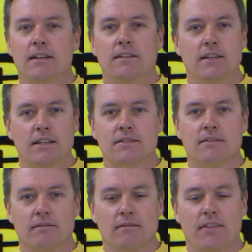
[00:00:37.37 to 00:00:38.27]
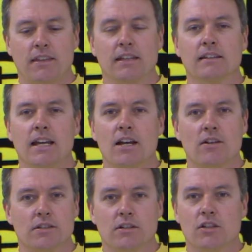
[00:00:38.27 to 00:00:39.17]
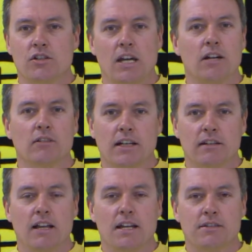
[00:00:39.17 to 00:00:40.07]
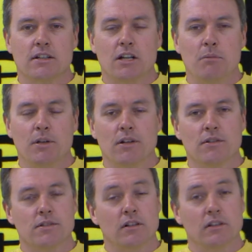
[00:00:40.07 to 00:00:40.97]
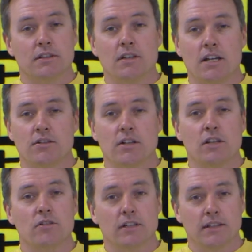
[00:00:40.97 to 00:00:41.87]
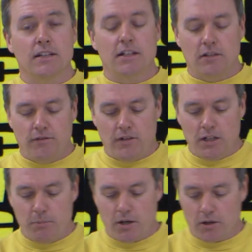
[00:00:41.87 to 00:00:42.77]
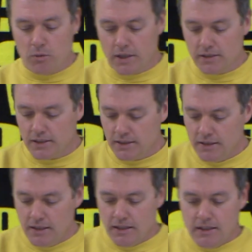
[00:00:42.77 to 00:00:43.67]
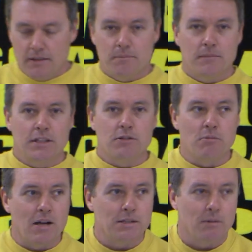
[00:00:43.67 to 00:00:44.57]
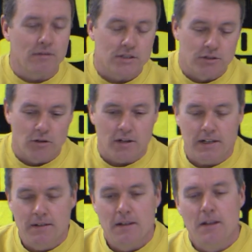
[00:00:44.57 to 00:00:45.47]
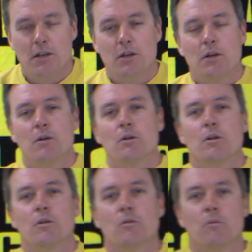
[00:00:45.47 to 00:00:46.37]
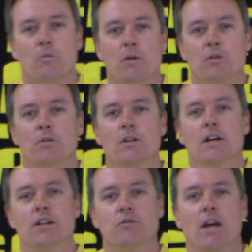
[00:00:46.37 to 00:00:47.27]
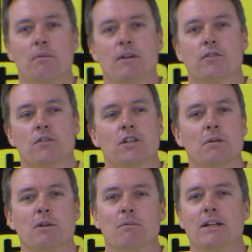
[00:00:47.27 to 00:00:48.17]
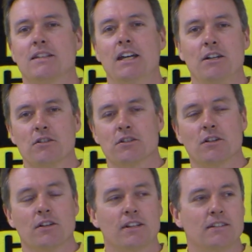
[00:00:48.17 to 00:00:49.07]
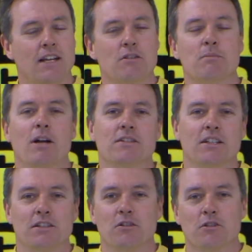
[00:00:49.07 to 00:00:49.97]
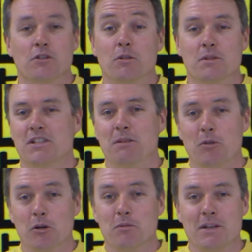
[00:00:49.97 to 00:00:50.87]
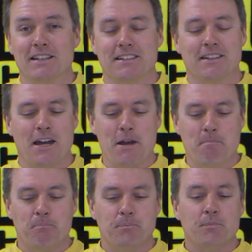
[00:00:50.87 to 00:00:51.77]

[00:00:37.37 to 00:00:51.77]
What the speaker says: This thin layer is going to shatter like glass in a couple years. It'll look nice initially, and then it'll fall apart quickly. This reminds me of a story. We were doing a driveway for a gentleman about 10 years ago. The guy was about 60 years old, which seemed old to me at the time.